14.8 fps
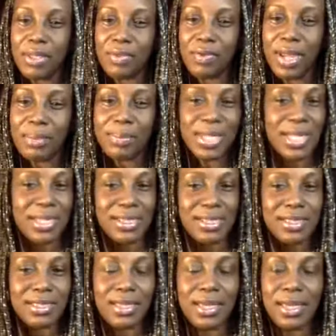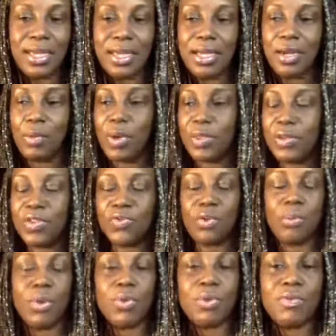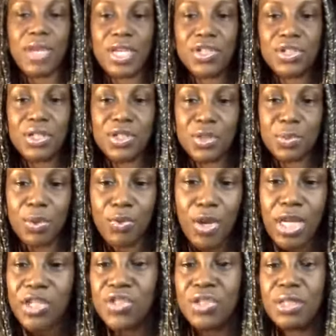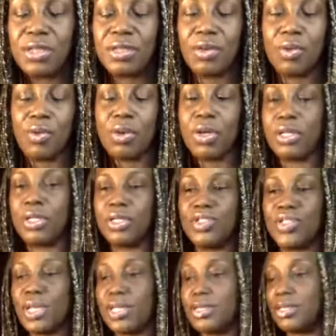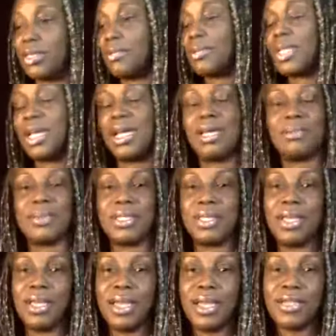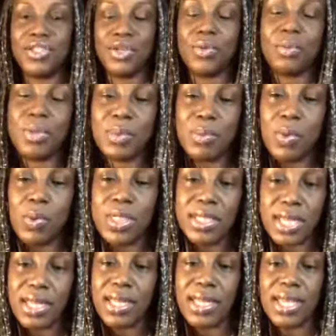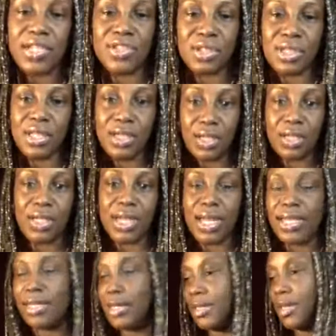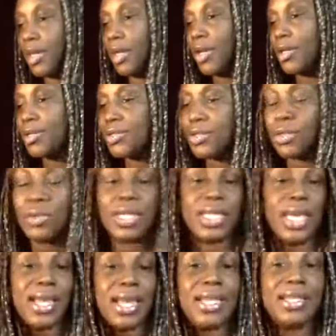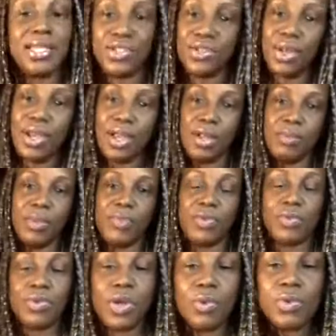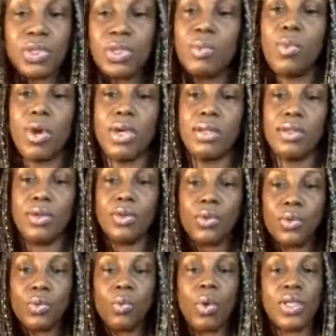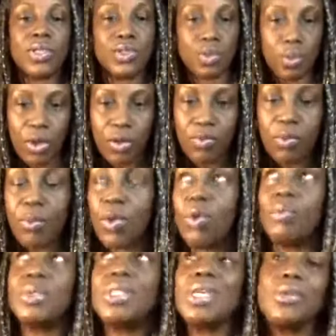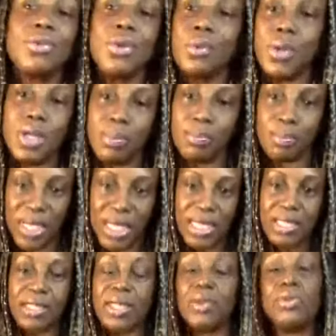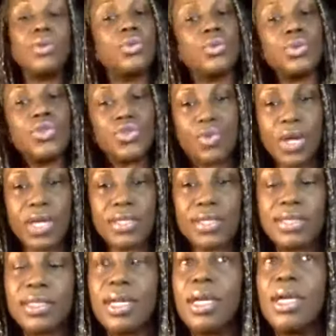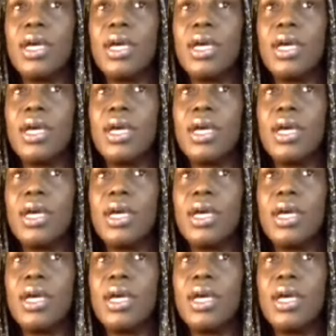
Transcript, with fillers: in the right place whether it's for motivation inspiration or just sometimes showing people what dedication can look like so again i need your help if you know someone who wants to work from home but they don't know where to begin they don't know who to trust